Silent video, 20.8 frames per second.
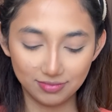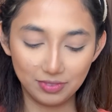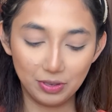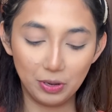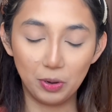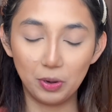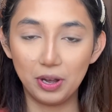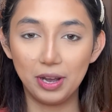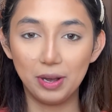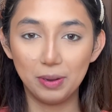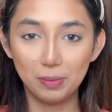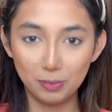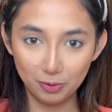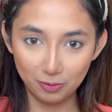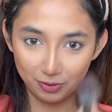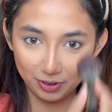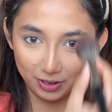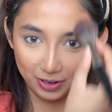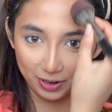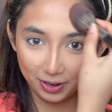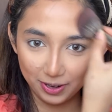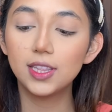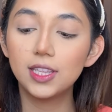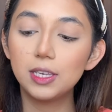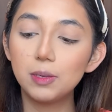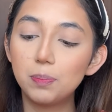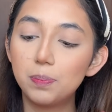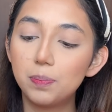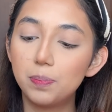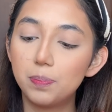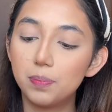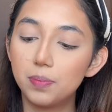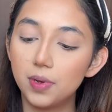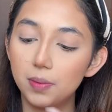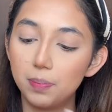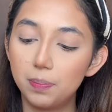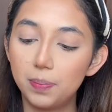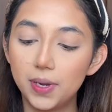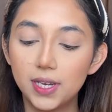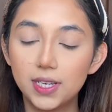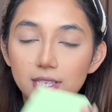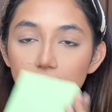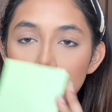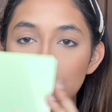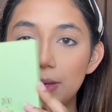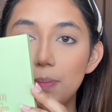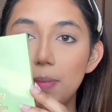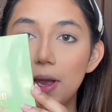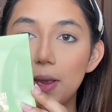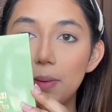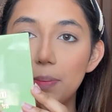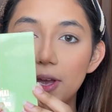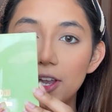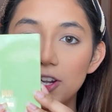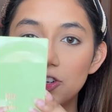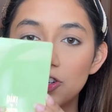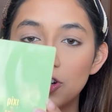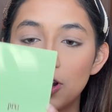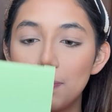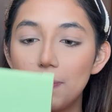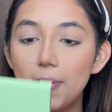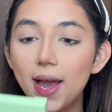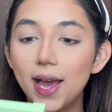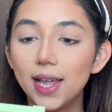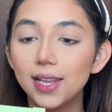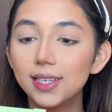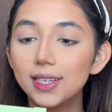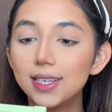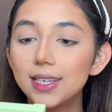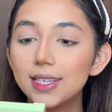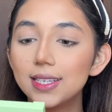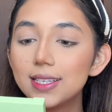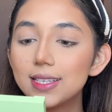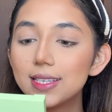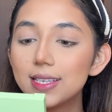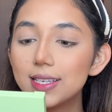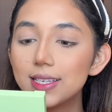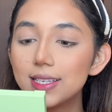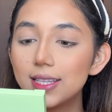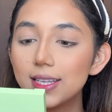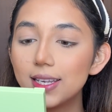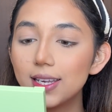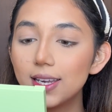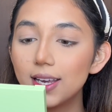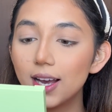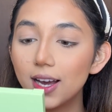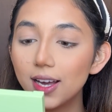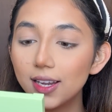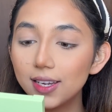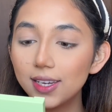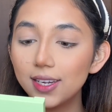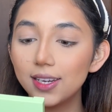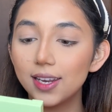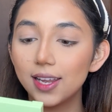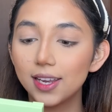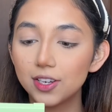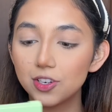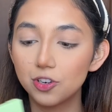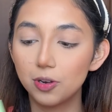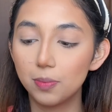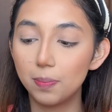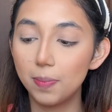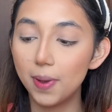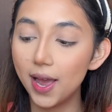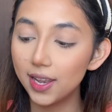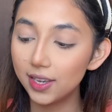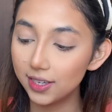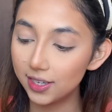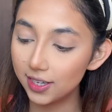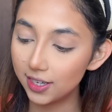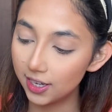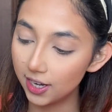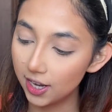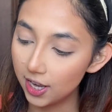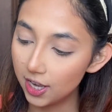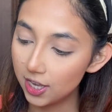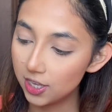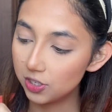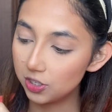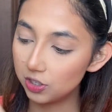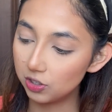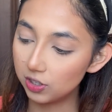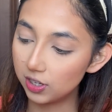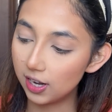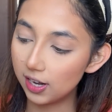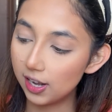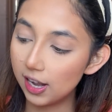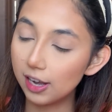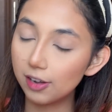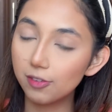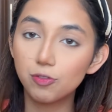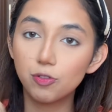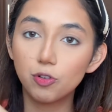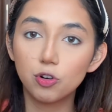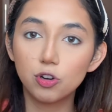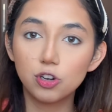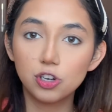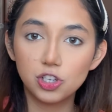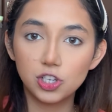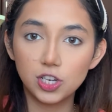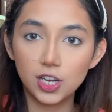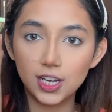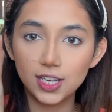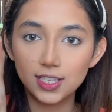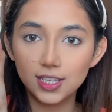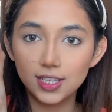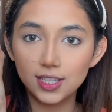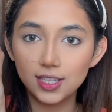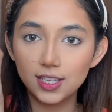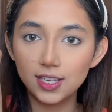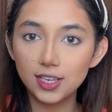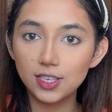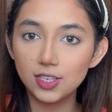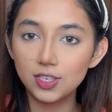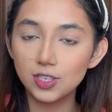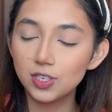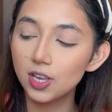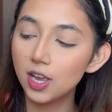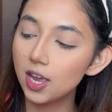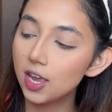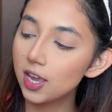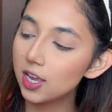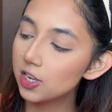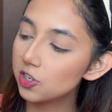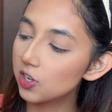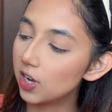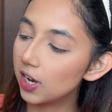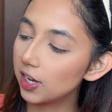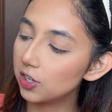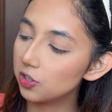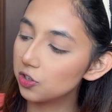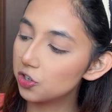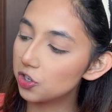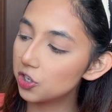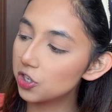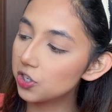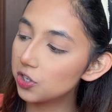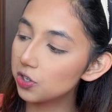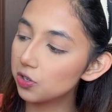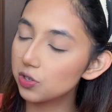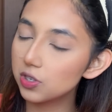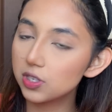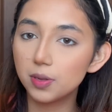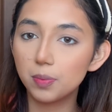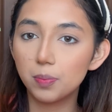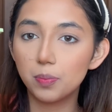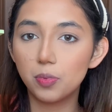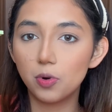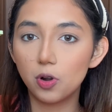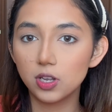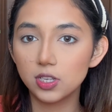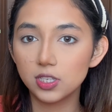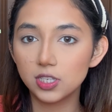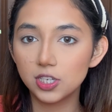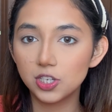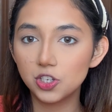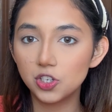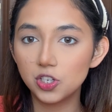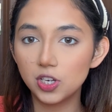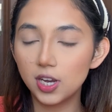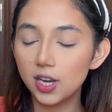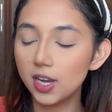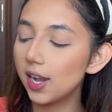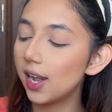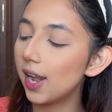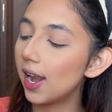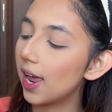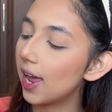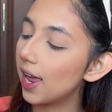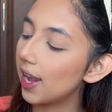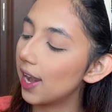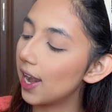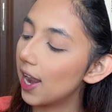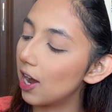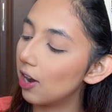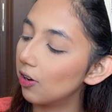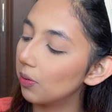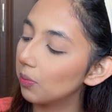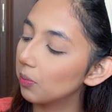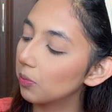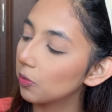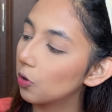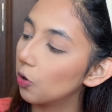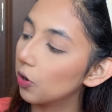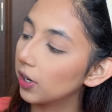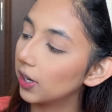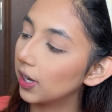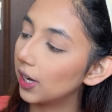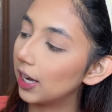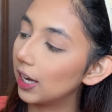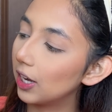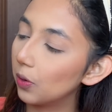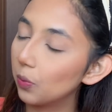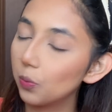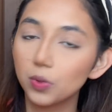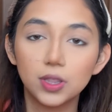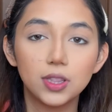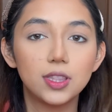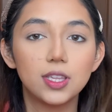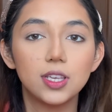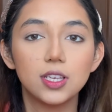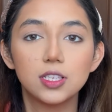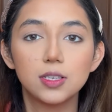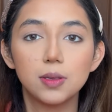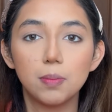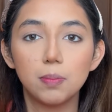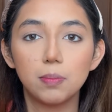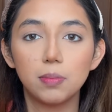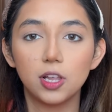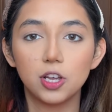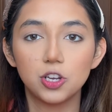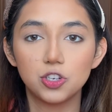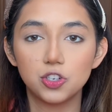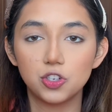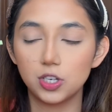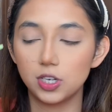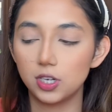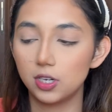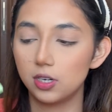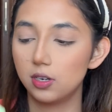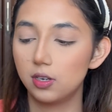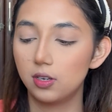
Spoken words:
Okay, moving on. The Pixie by Petra palette. This is the Honey Nectar palette. So you get like 4 shades in this. So you just use the bronzing shade, and now I'm going in with this blush shade.